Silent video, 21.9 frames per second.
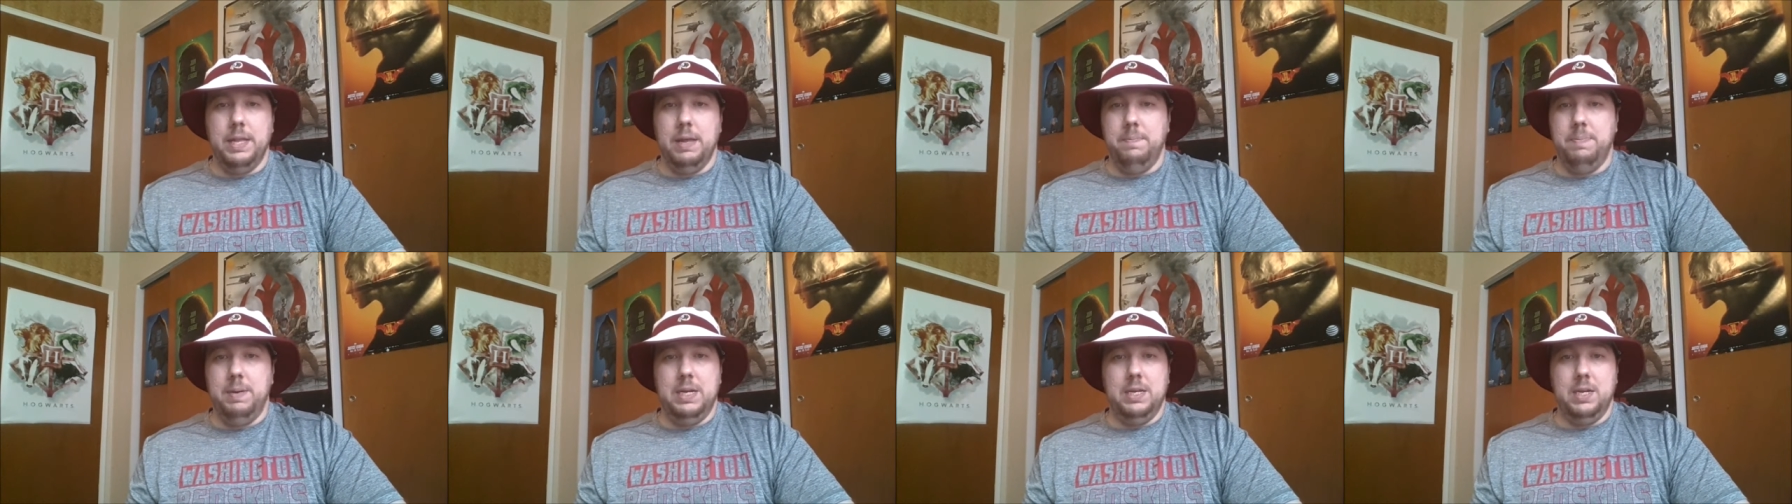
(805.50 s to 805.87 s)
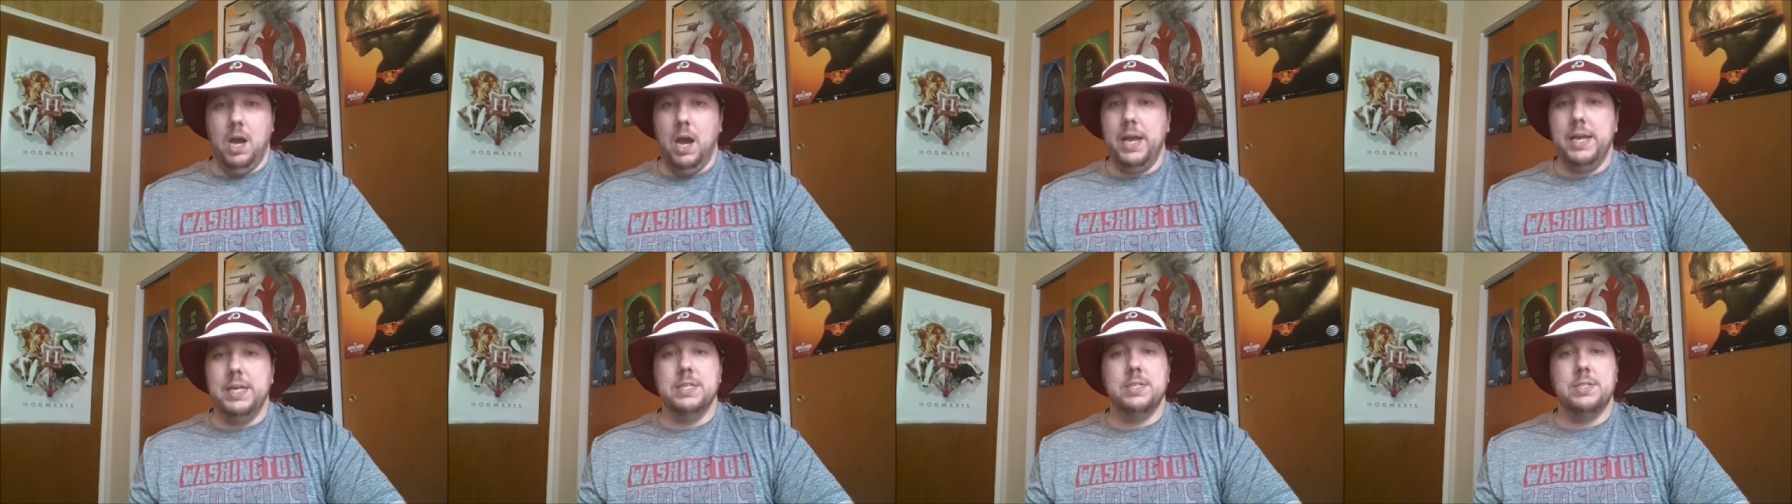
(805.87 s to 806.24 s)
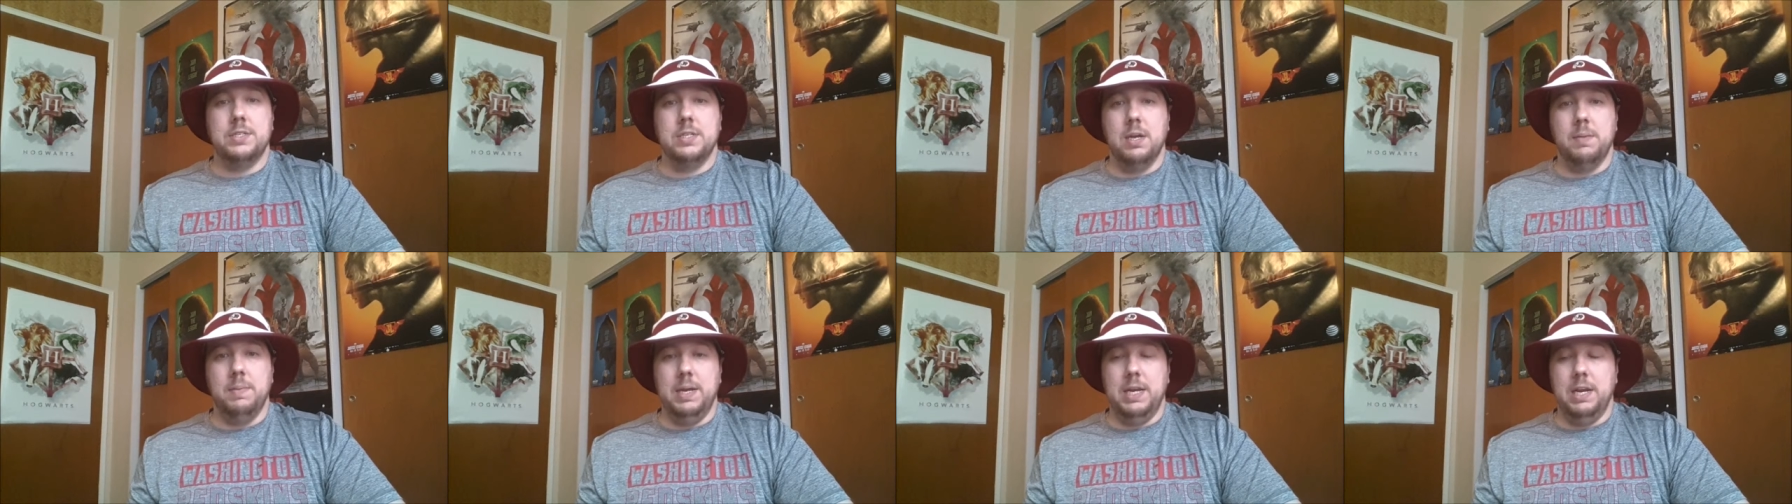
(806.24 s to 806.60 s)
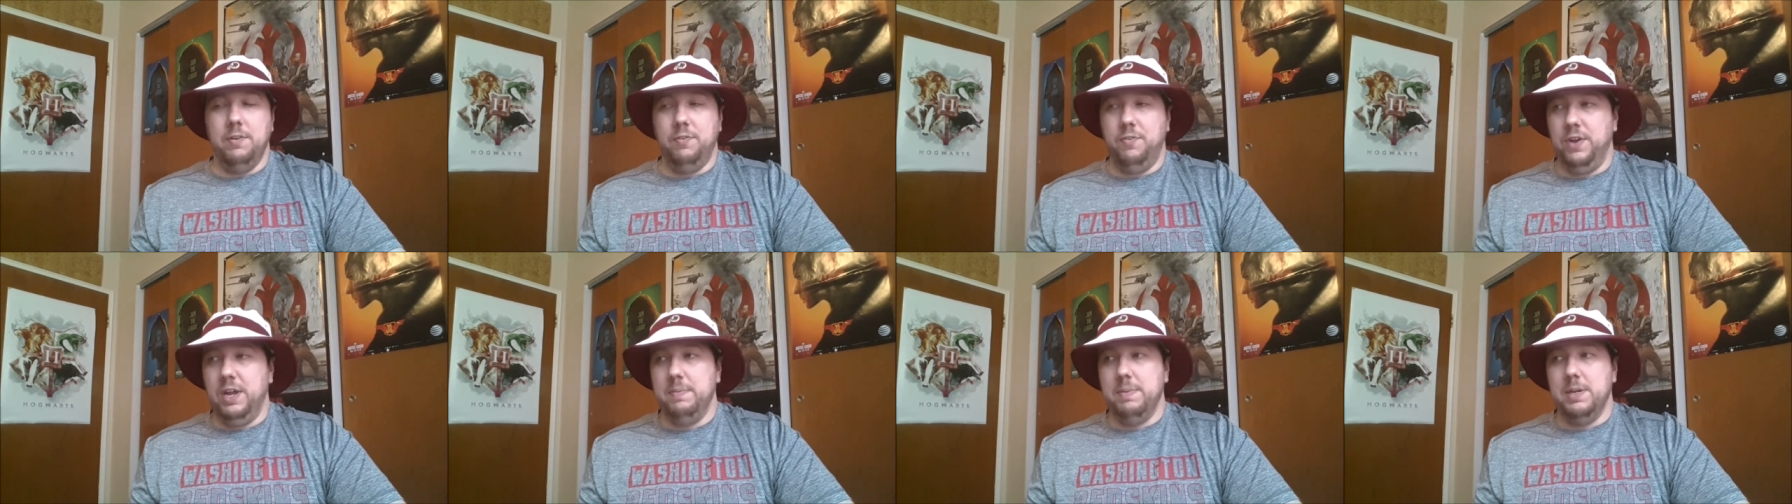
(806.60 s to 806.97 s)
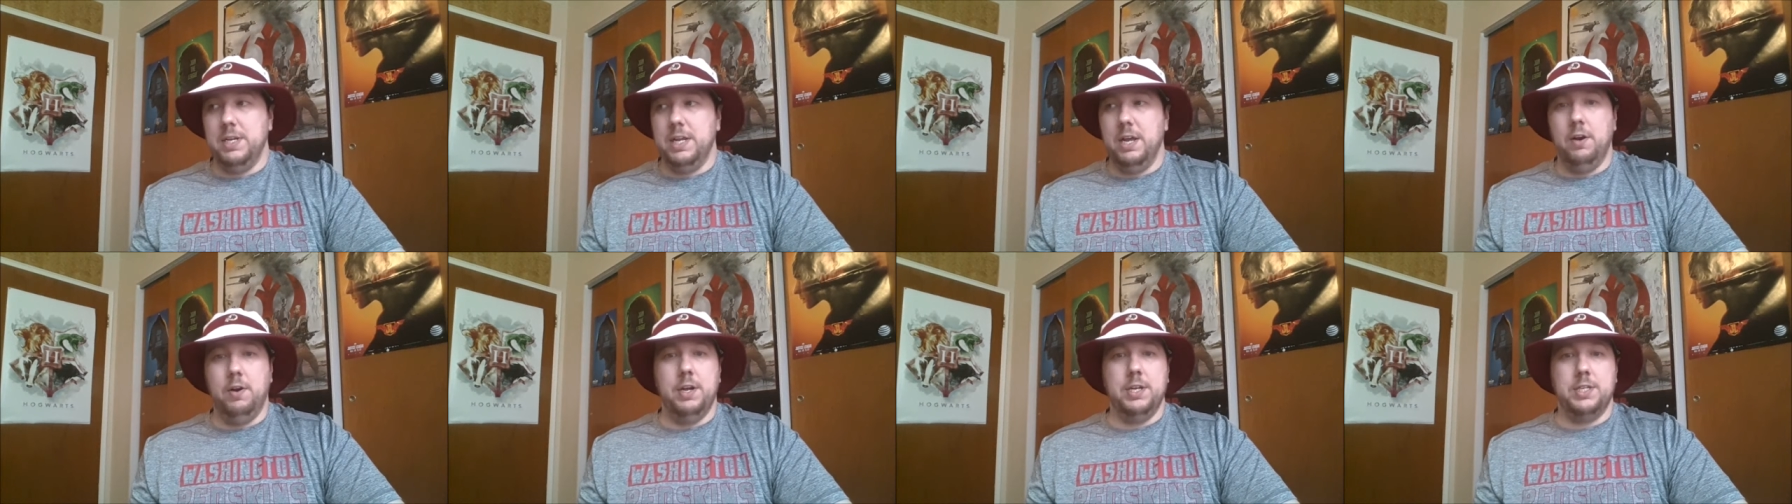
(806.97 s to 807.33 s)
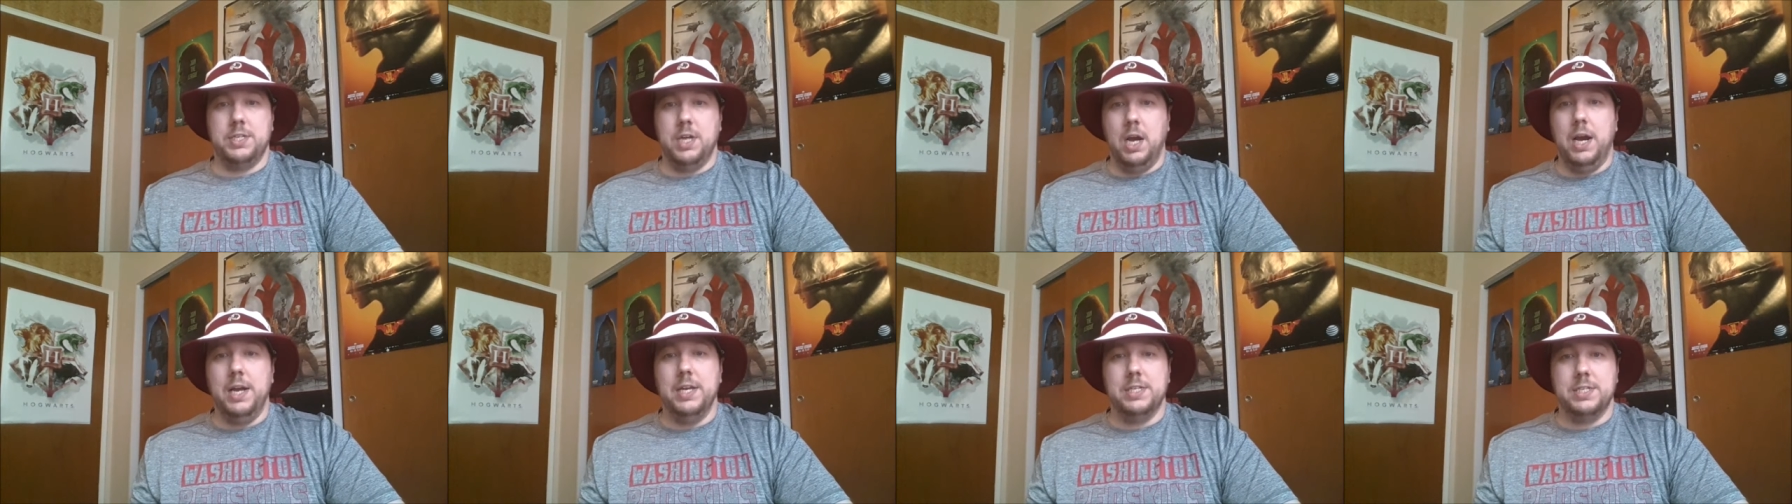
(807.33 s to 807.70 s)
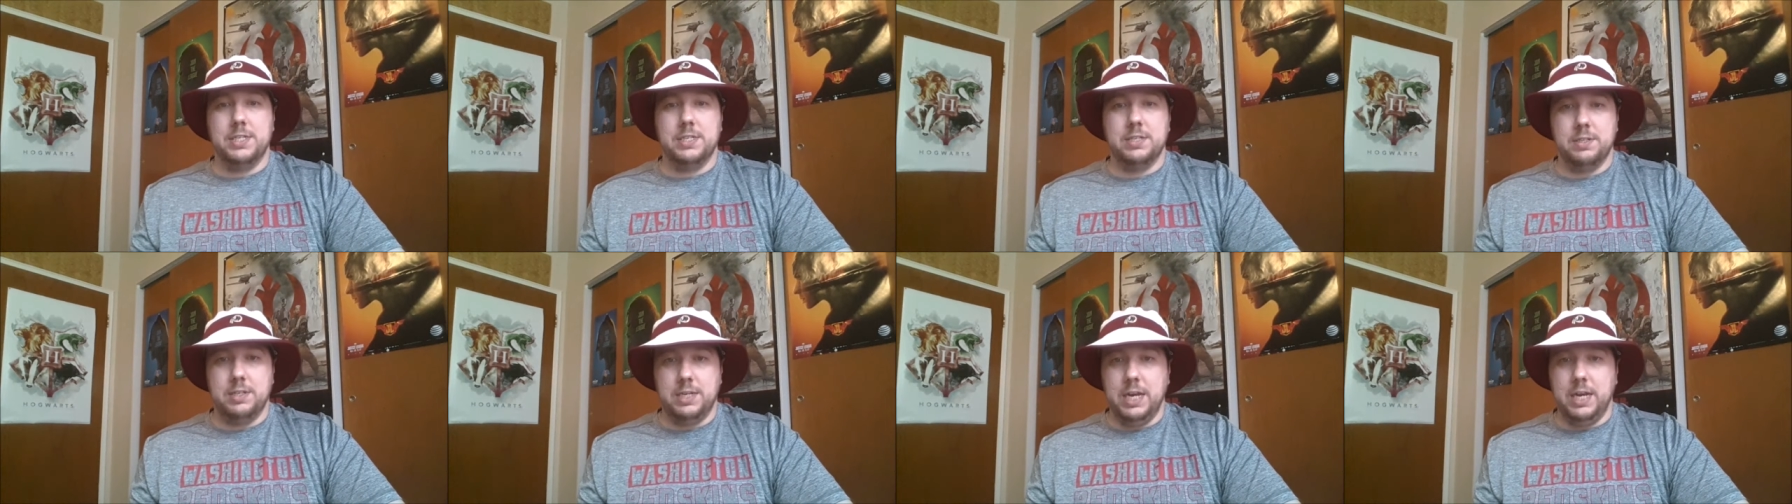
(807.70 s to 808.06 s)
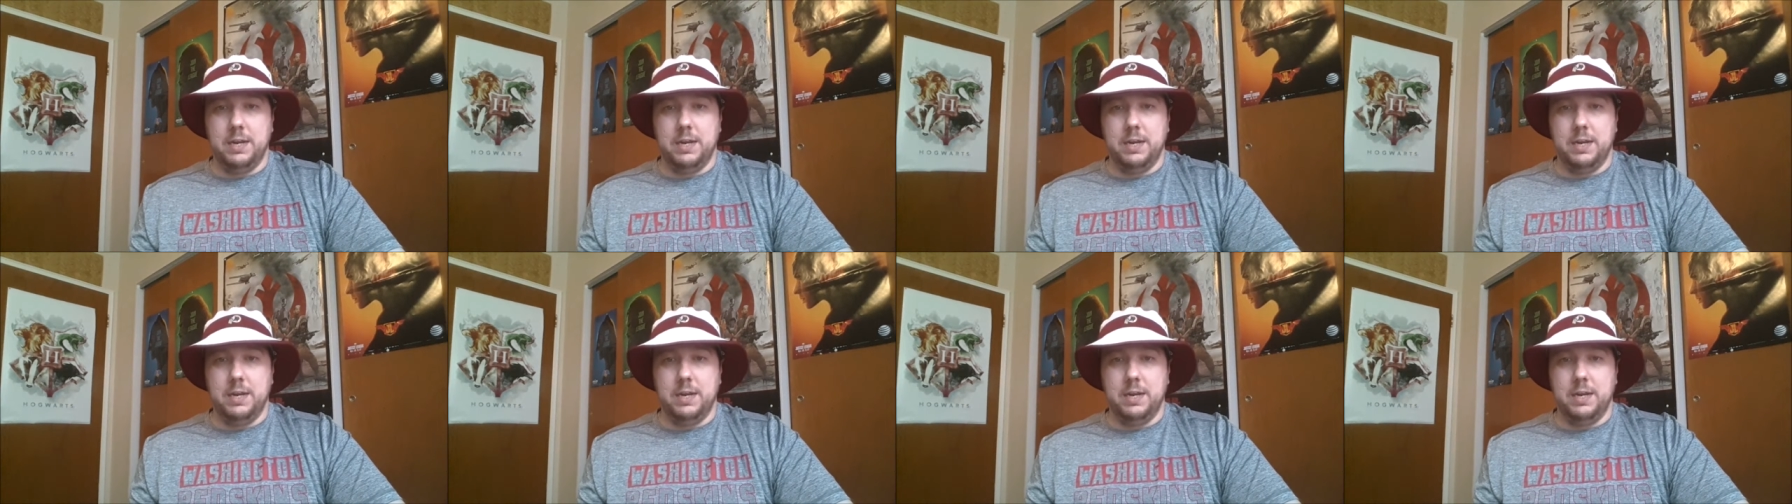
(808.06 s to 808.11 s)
It'd be nice. I mean, if him and Darius Geis